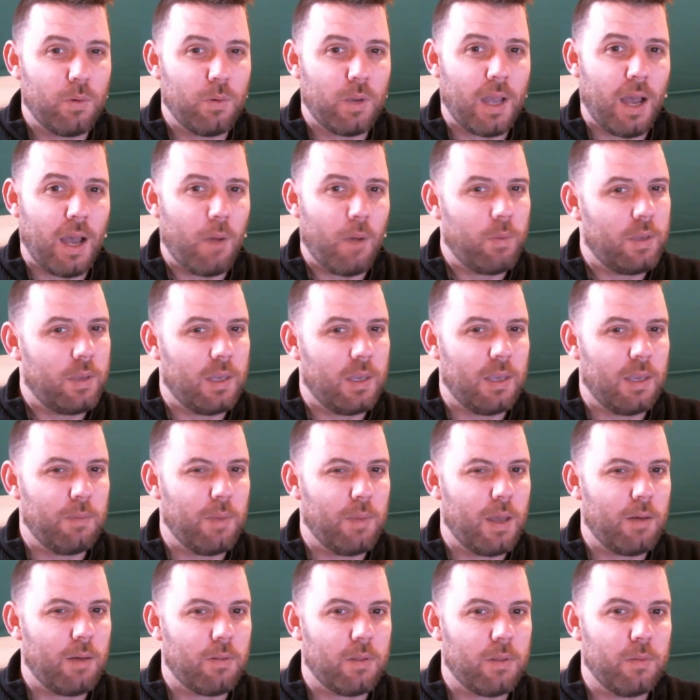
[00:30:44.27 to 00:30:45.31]
Can't we
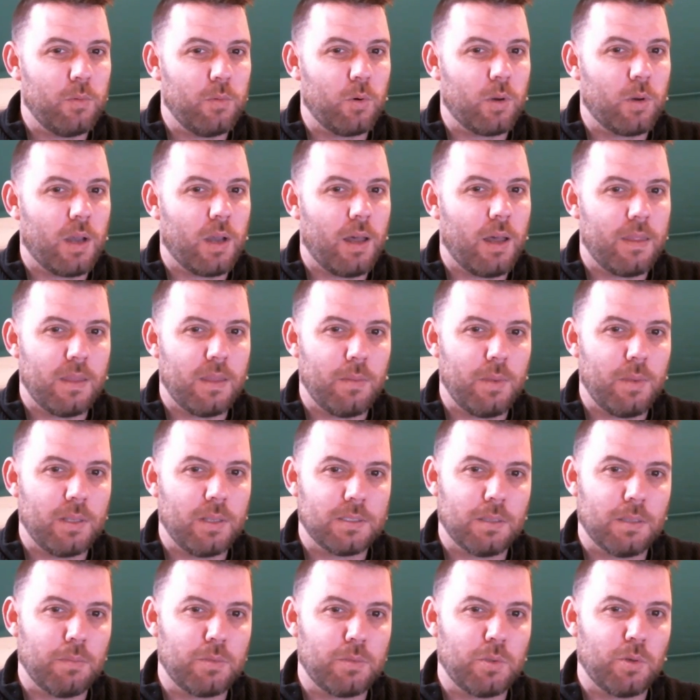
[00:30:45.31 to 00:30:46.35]
email them, or can't there be
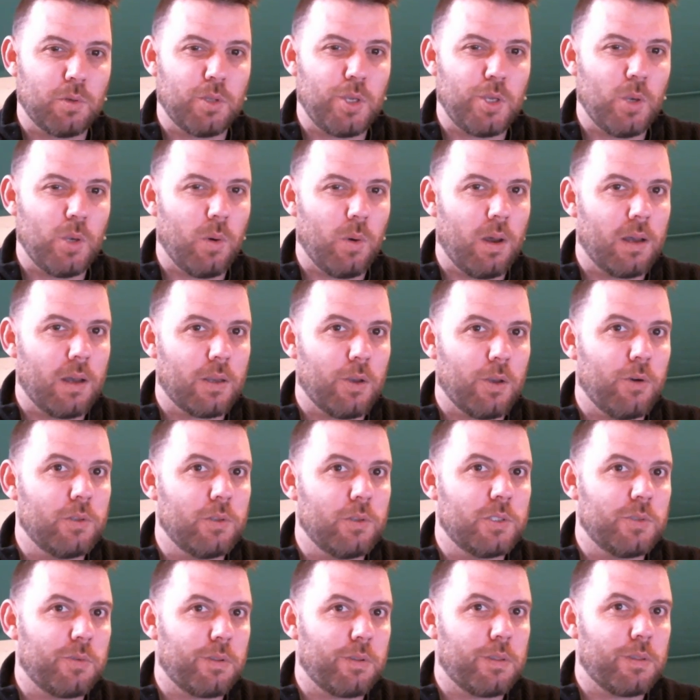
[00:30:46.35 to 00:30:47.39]
some sort of QR code
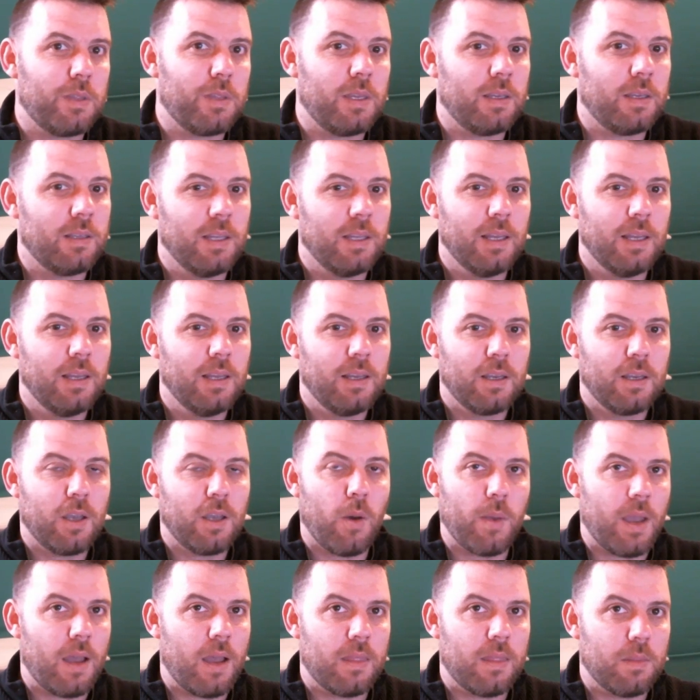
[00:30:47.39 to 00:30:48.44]
sort of thing
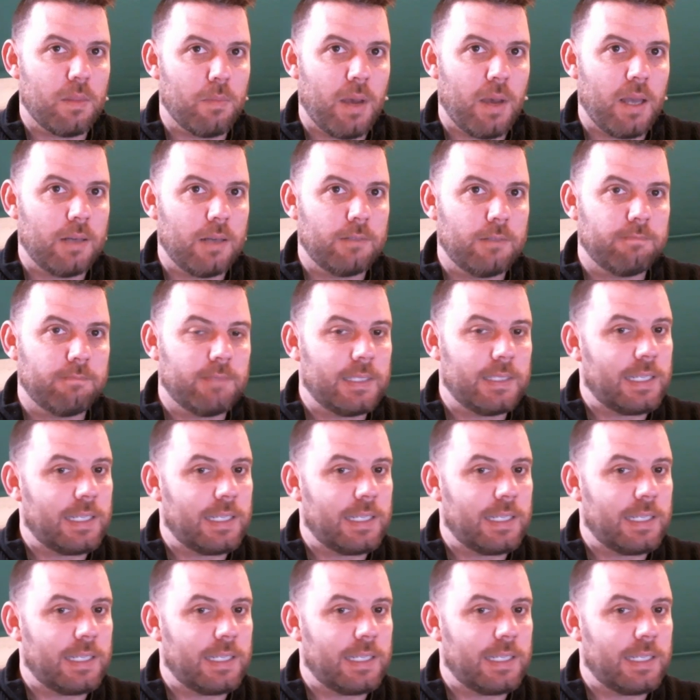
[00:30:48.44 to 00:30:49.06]
going out in the mail?